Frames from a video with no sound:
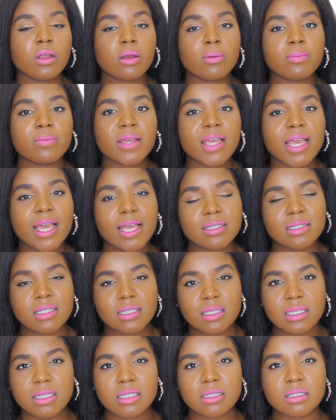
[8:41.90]
not be
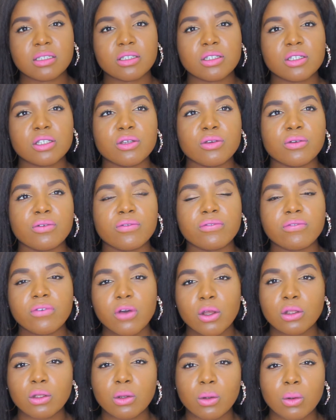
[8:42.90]
hesitant to
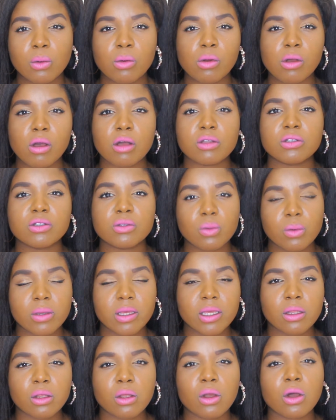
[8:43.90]
follow God's
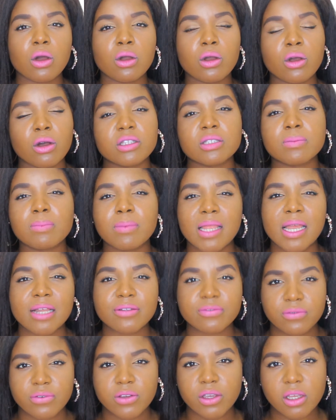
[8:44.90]
will or God's
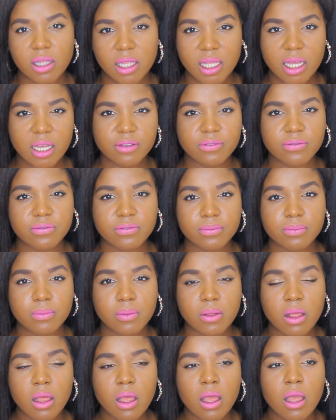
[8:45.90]
plan for your life.
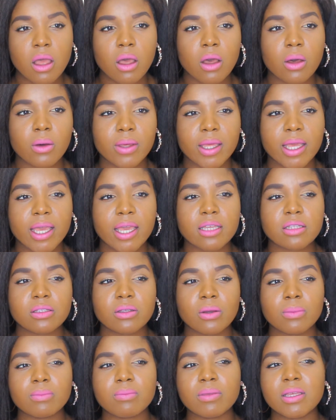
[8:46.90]
Okay,
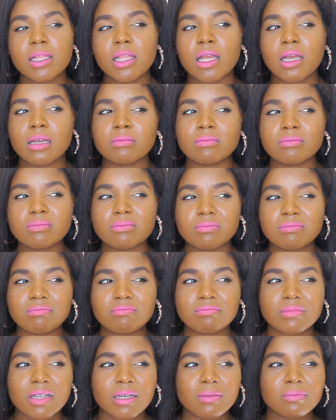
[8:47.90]
don't be like,
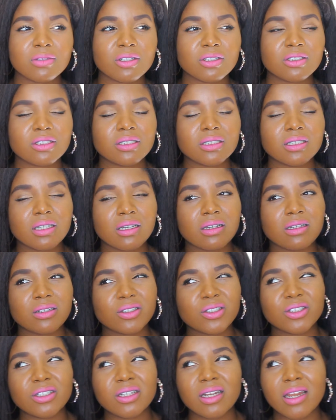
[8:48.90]
I'm not
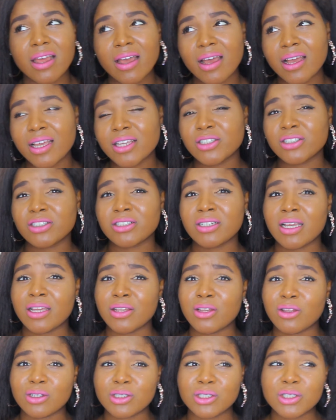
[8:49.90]
sure, should I
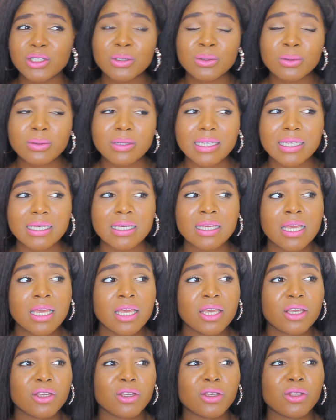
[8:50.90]
not do it?
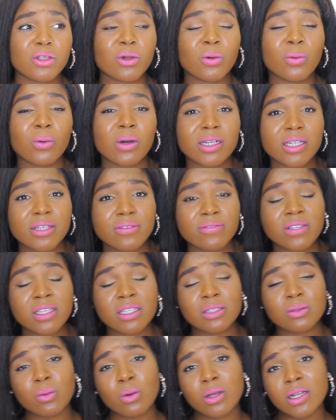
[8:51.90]
You know, what if
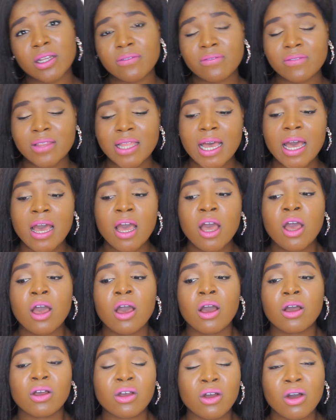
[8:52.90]
this, what if that?
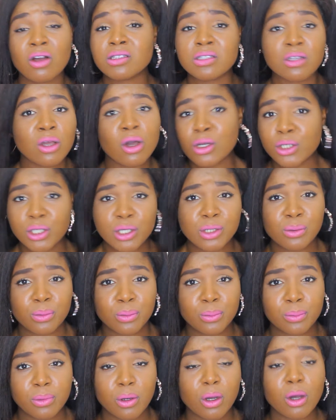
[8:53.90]
God's got you.
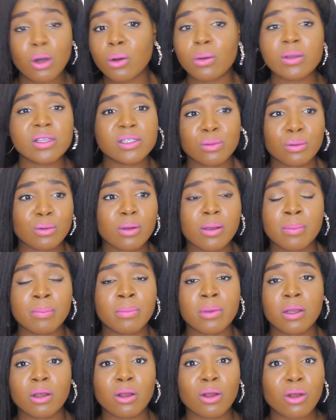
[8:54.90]
Always
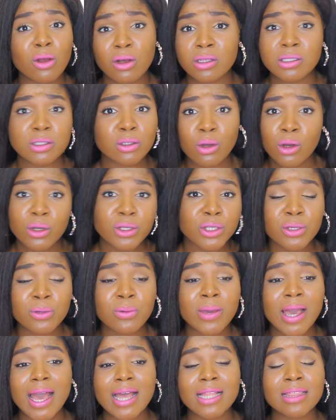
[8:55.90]
remember, God's got
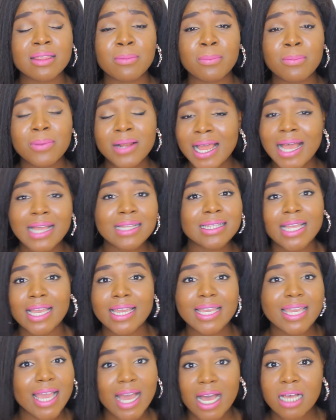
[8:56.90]
you. And the plan
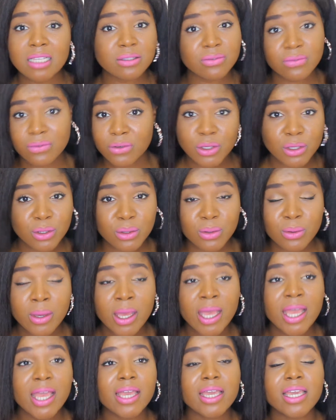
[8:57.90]
that he has for you
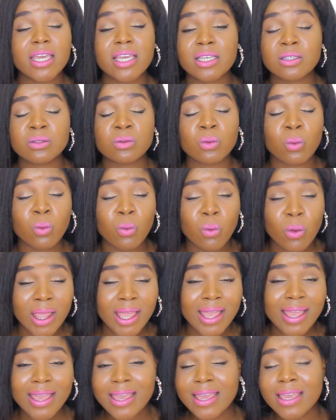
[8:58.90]
is
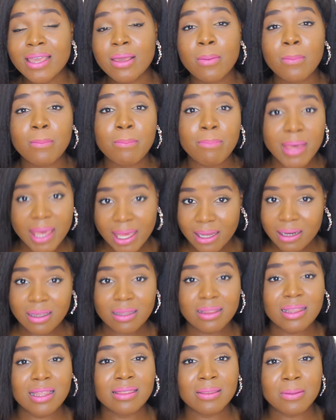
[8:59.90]
way
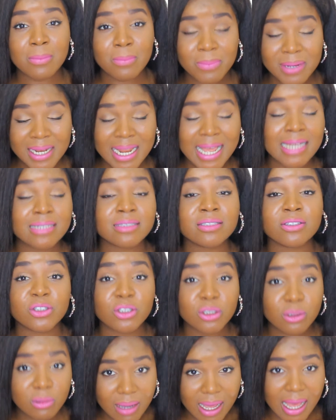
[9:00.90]
better than the plan
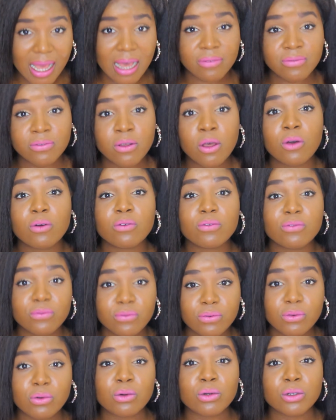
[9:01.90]
that you have
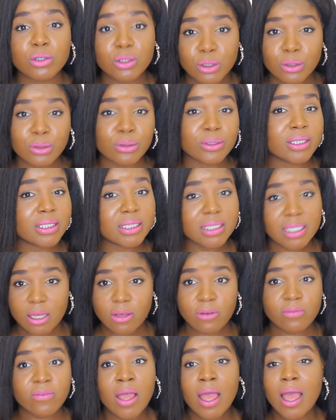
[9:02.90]
for
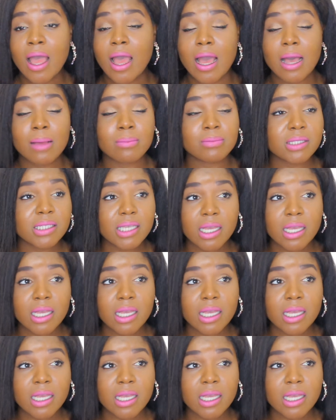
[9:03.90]
yourself. I'm